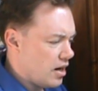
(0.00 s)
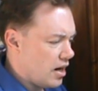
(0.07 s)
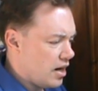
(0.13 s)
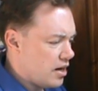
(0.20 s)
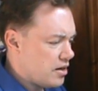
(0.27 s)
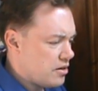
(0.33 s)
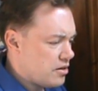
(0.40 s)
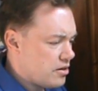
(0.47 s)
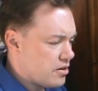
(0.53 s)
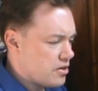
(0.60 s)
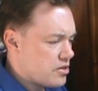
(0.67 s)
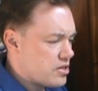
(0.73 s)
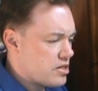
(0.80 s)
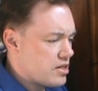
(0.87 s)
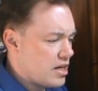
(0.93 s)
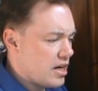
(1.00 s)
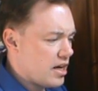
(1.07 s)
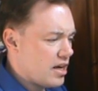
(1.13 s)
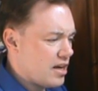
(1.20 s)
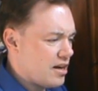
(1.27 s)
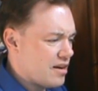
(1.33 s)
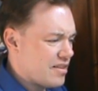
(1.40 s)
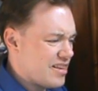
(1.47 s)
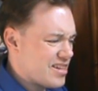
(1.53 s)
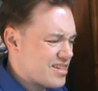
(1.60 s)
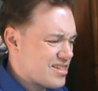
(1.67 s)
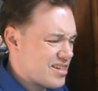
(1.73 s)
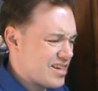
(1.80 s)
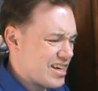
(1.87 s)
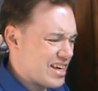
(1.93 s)
Understand
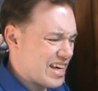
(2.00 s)
this.